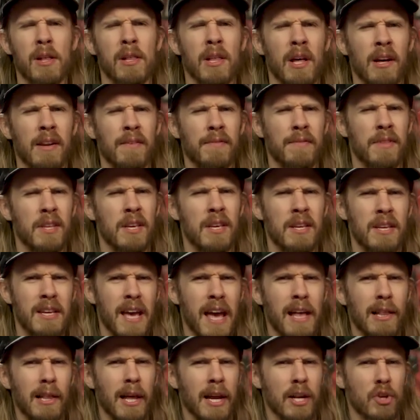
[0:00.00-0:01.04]
a lot of the
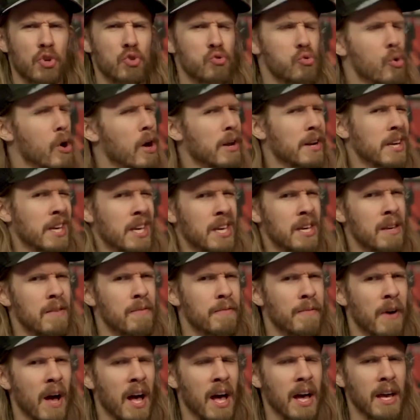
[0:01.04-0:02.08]

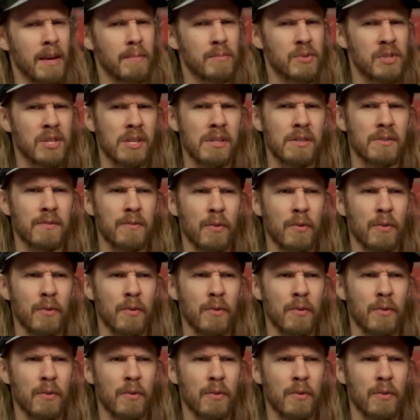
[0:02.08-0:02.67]
electronic-y vibe since